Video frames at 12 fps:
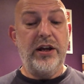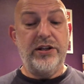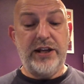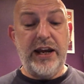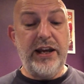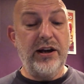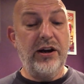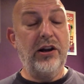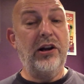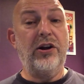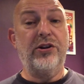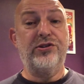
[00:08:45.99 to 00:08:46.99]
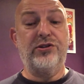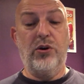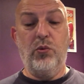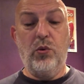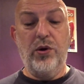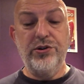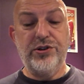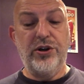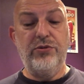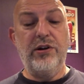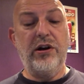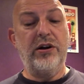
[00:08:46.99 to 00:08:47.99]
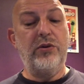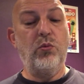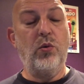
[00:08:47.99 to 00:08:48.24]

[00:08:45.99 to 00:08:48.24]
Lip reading: taking a loss 129